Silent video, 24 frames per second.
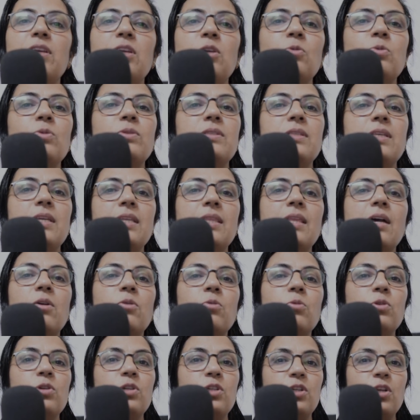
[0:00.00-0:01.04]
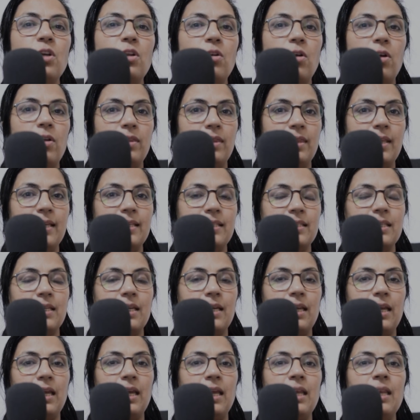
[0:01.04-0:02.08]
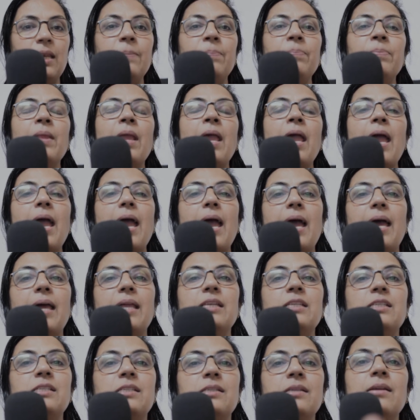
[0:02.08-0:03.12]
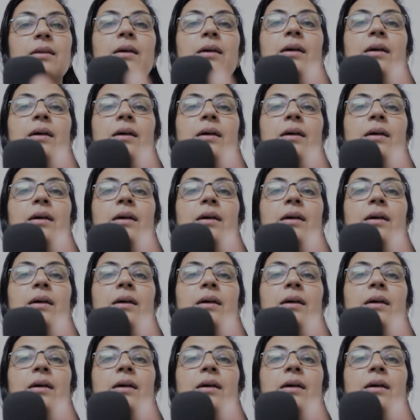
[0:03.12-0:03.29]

you see the question on the screen and